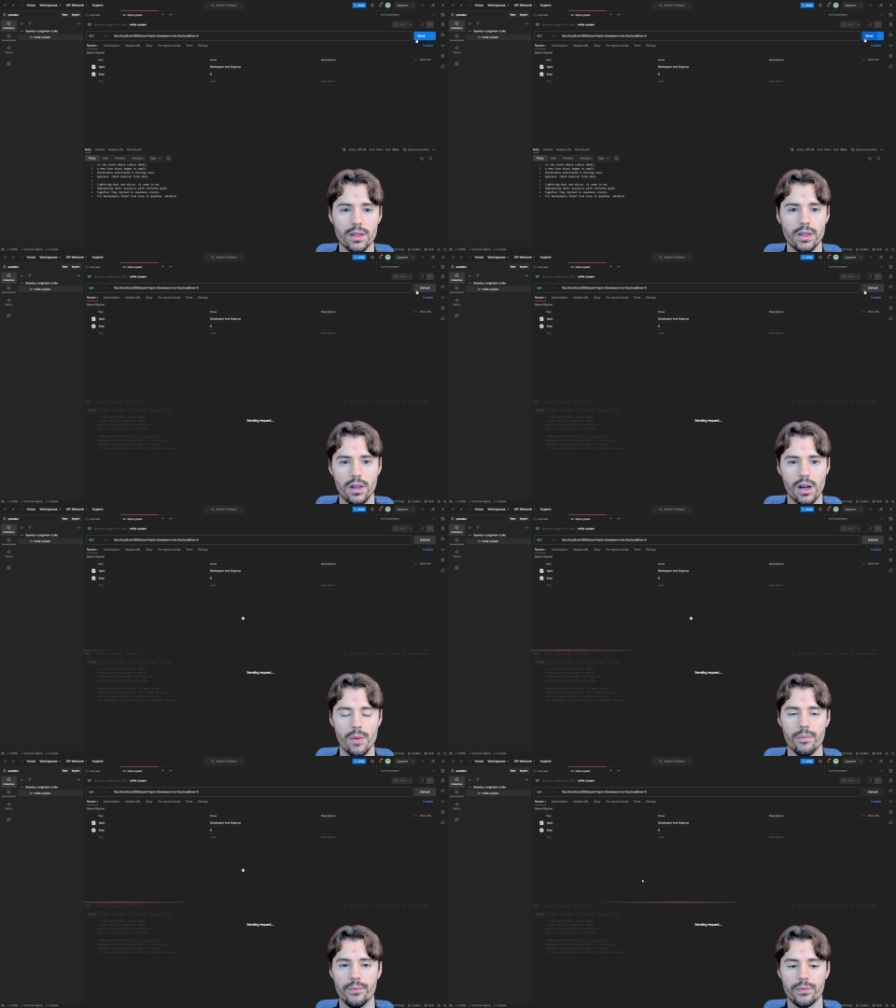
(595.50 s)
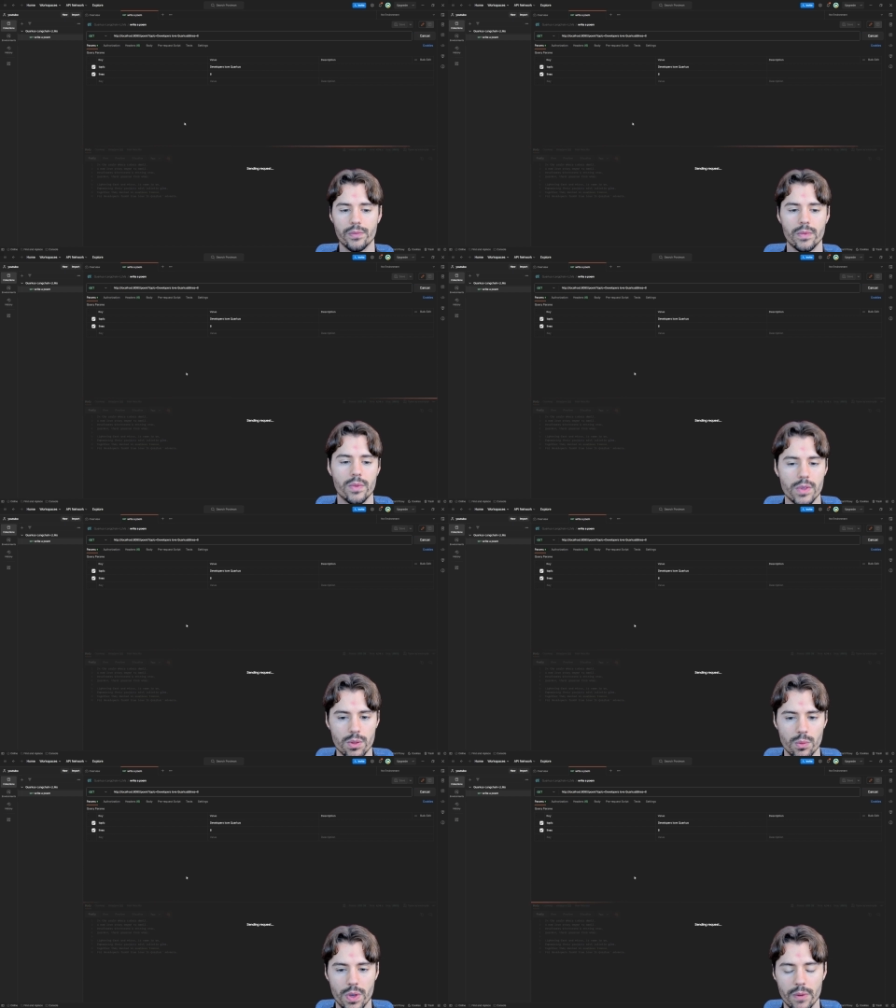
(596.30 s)
um,
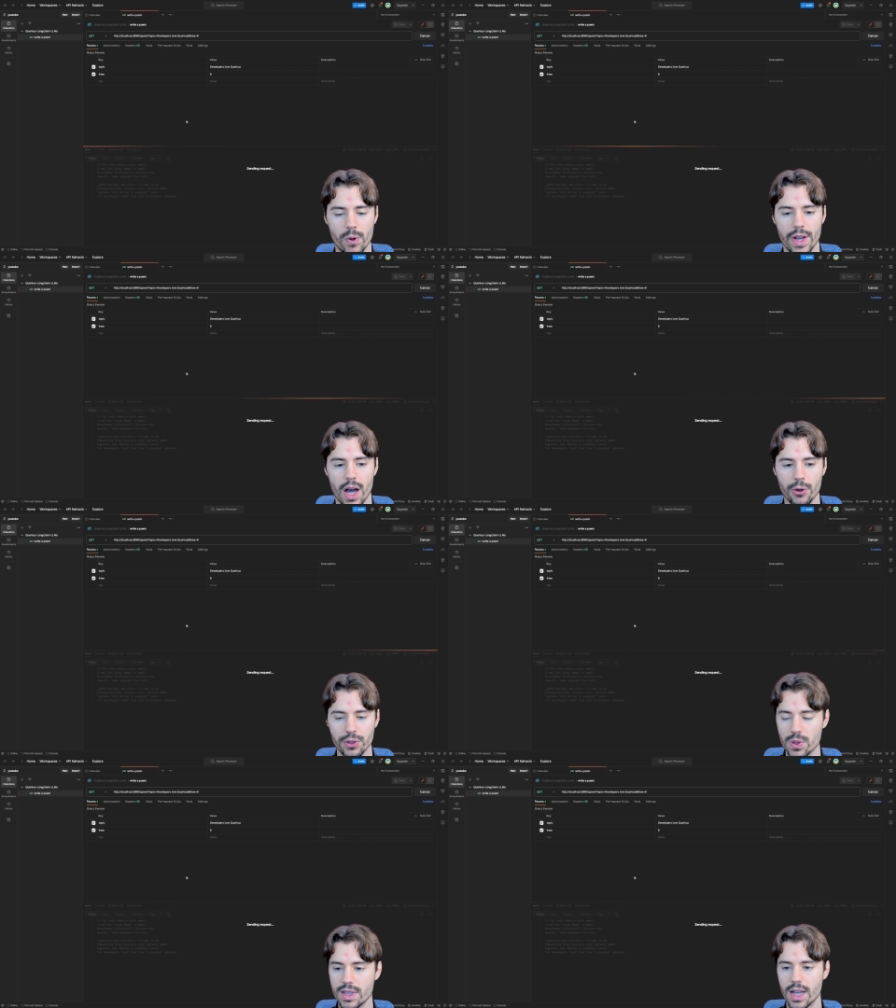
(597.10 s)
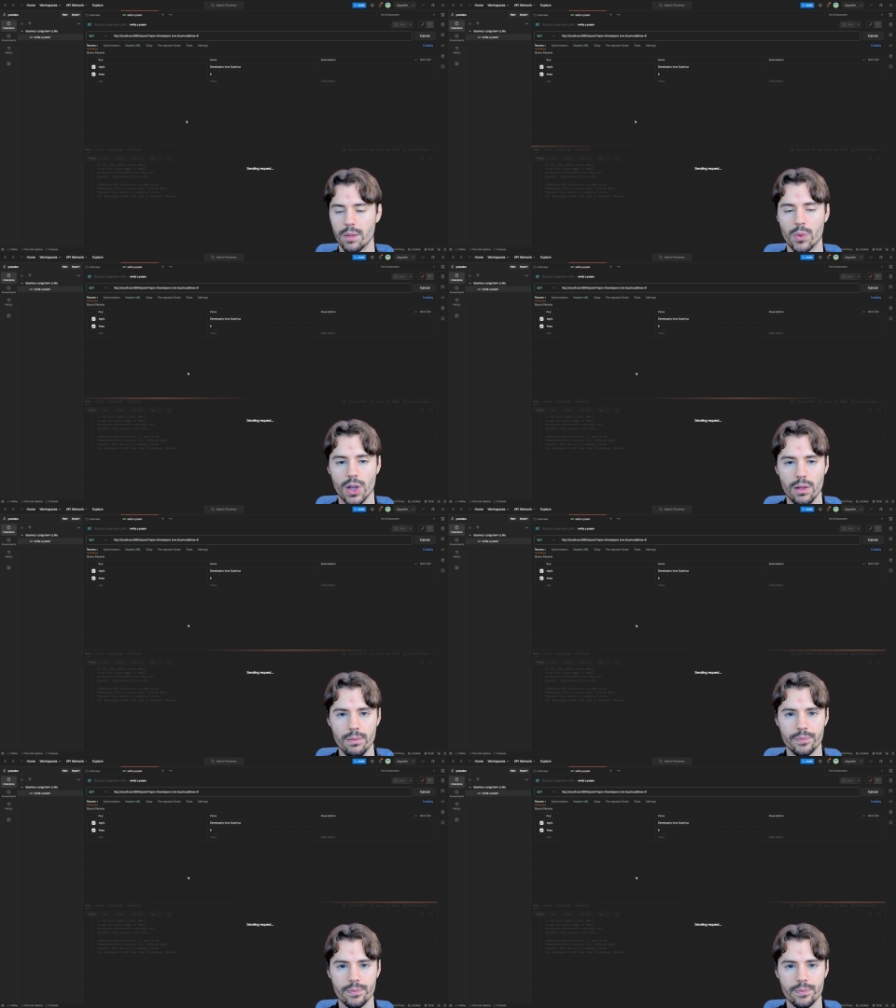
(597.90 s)
we will now use that model.